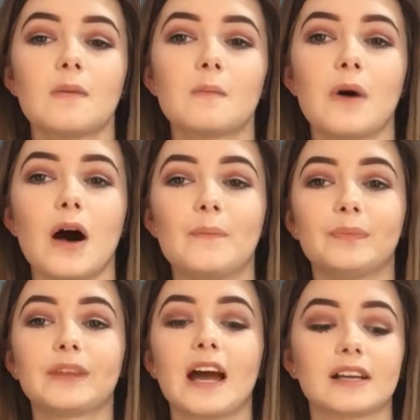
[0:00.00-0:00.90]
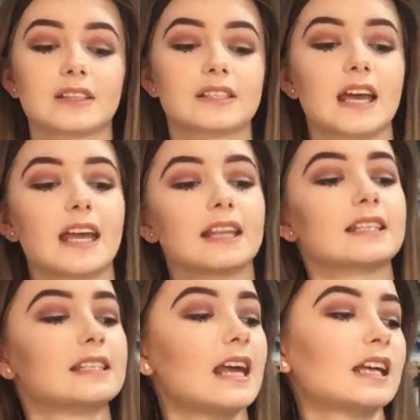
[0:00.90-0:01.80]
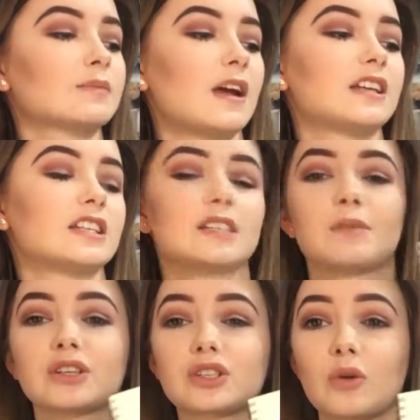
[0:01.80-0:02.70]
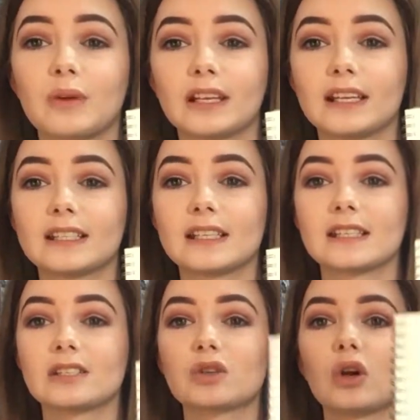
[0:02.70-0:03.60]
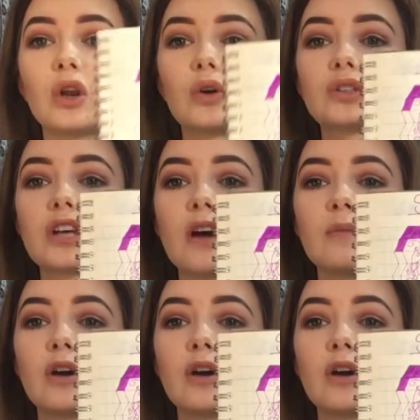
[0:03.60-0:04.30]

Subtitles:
But yeah, as I was saying, this next page is my shopping list. This is sort of long-term